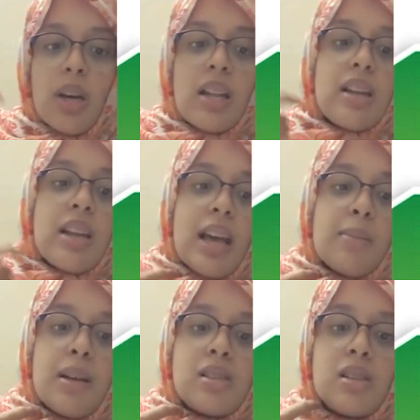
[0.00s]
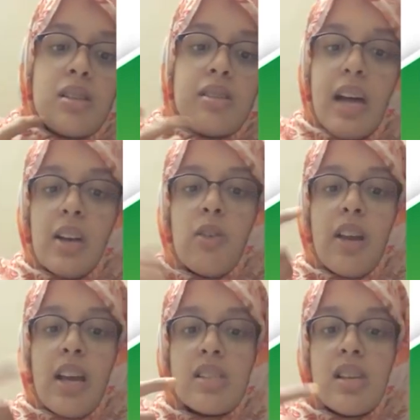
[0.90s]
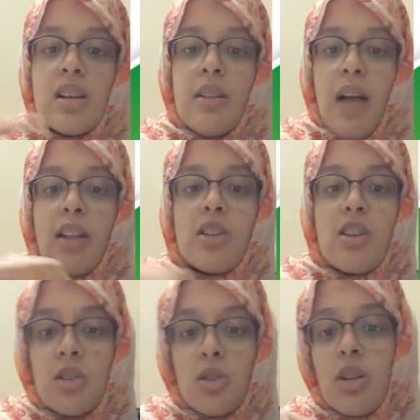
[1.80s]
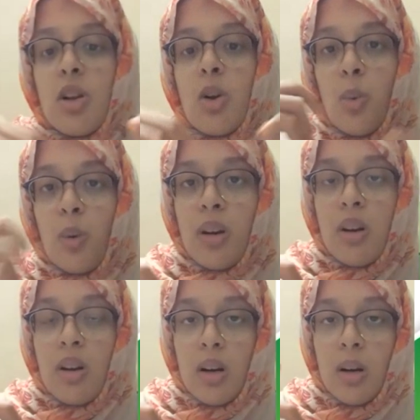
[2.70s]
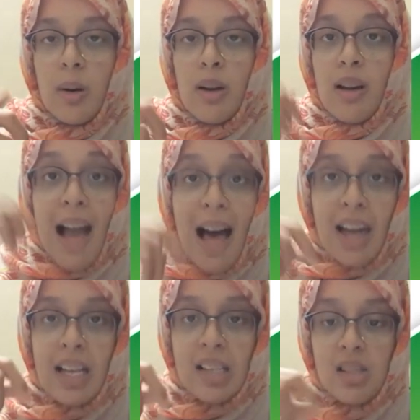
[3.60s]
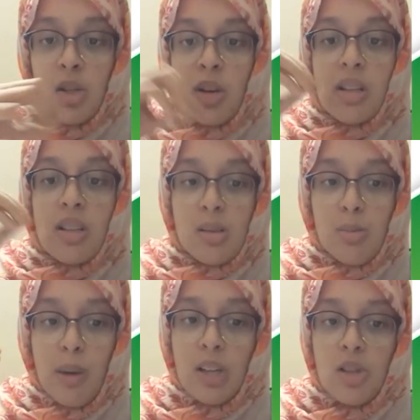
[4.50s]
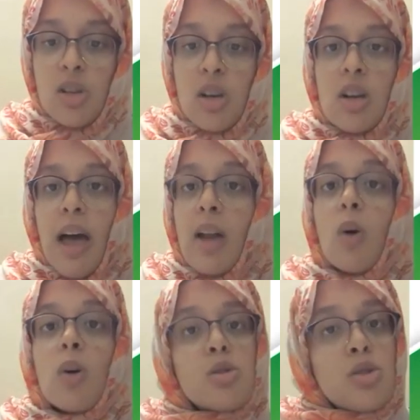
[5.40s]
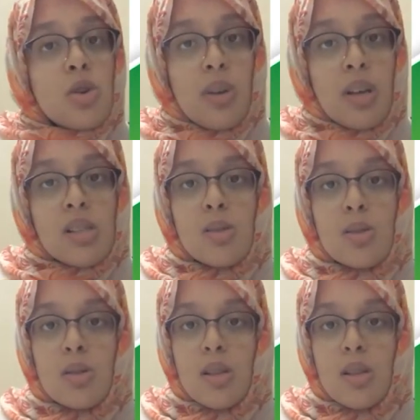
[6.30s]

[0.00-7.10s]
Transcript: Okay, the neck muscles that raise and to the lower larynx during the speech, and also during